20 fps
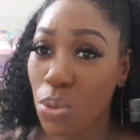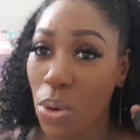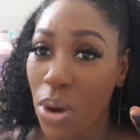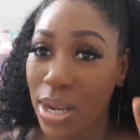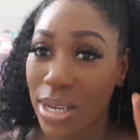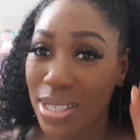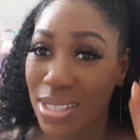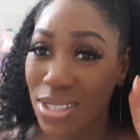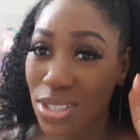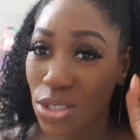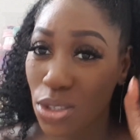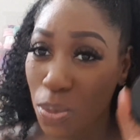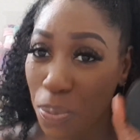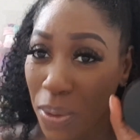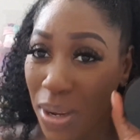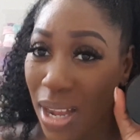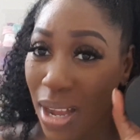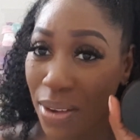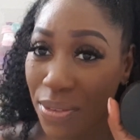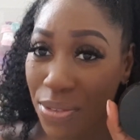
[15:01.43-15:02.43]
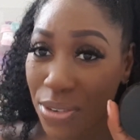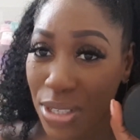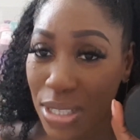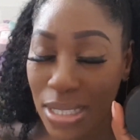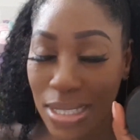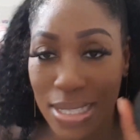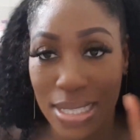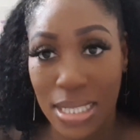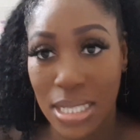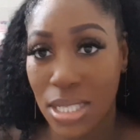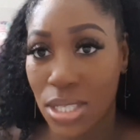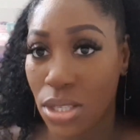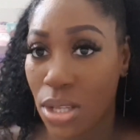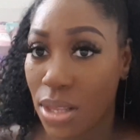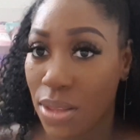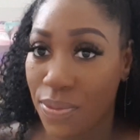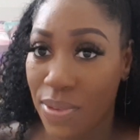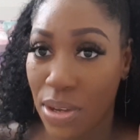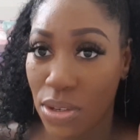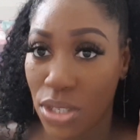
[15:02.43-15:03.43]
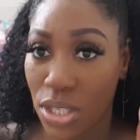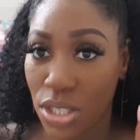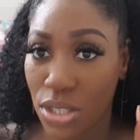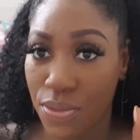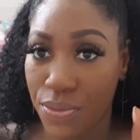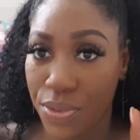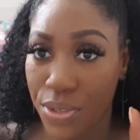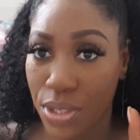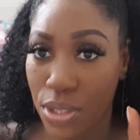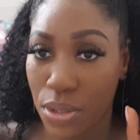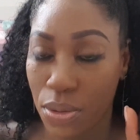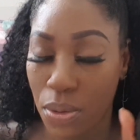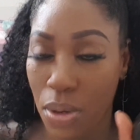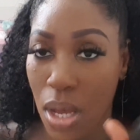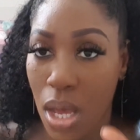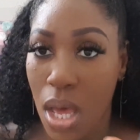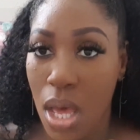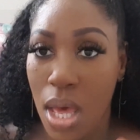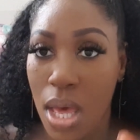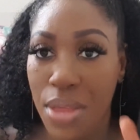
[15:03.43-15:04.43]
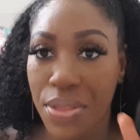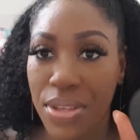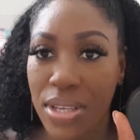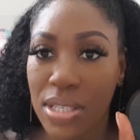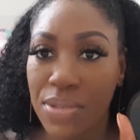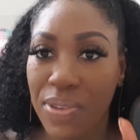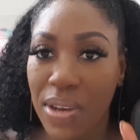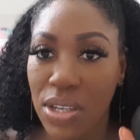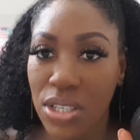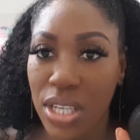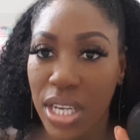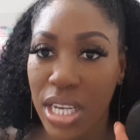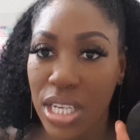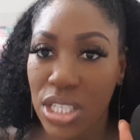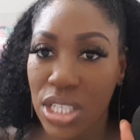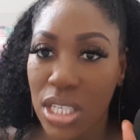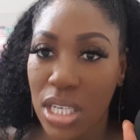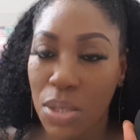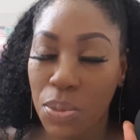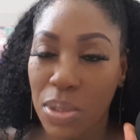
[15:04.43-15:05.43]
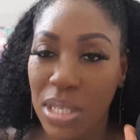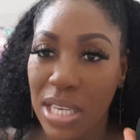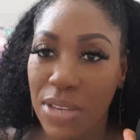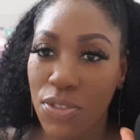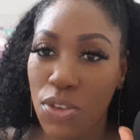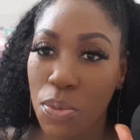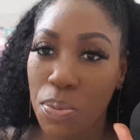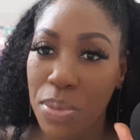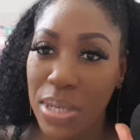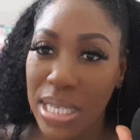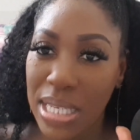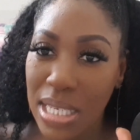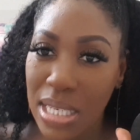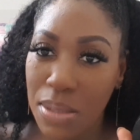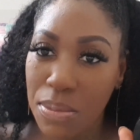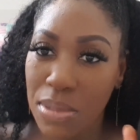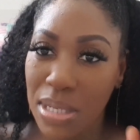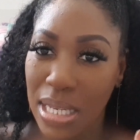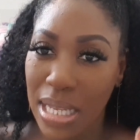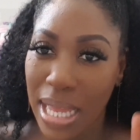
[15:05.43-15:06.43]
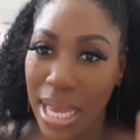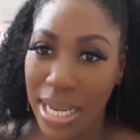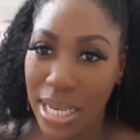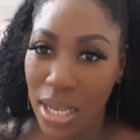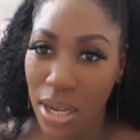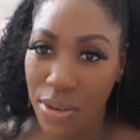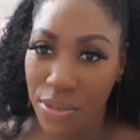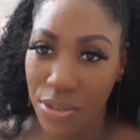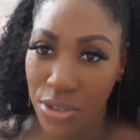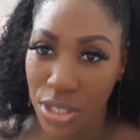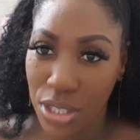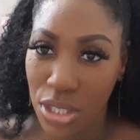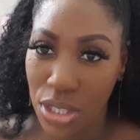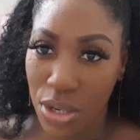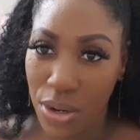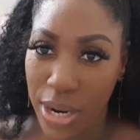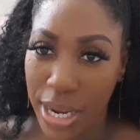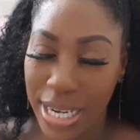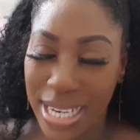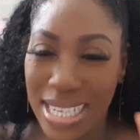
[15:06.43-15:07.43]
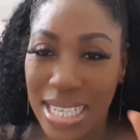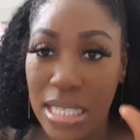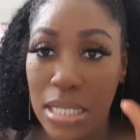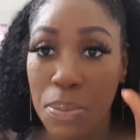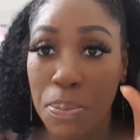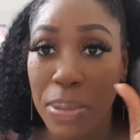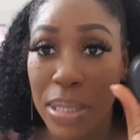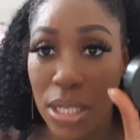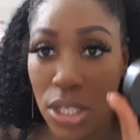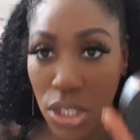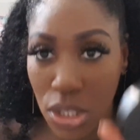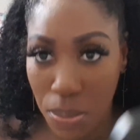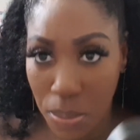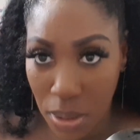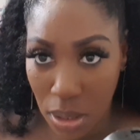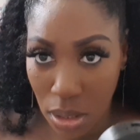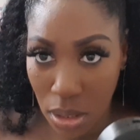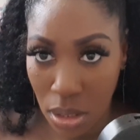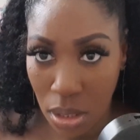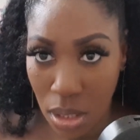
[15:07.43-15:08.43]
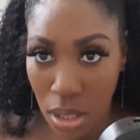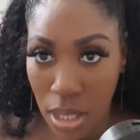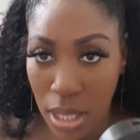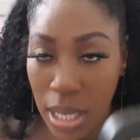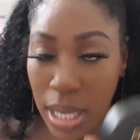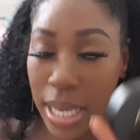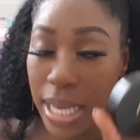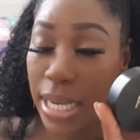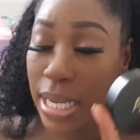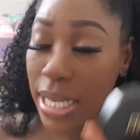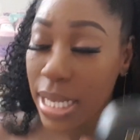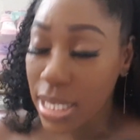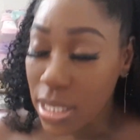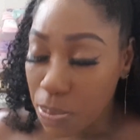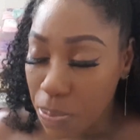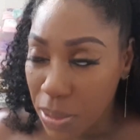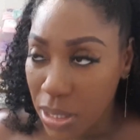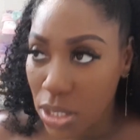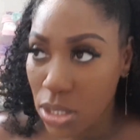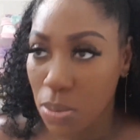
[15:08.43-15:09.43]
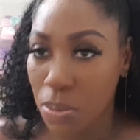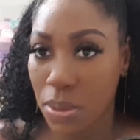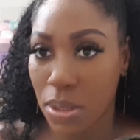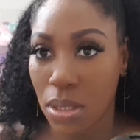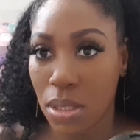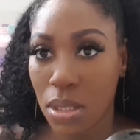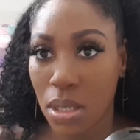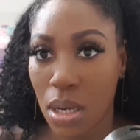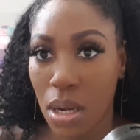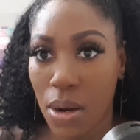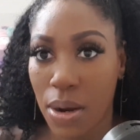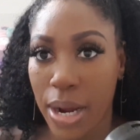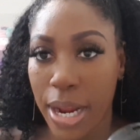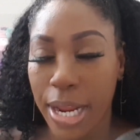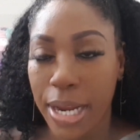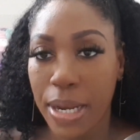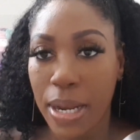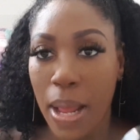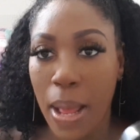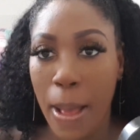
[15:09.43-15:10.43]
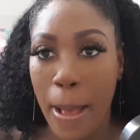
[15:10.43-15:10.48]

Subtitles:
want super coverage, this is not the foundation for you. This foundation will give you medium to light coverage, all right? It is buildable. It is buildable, all right?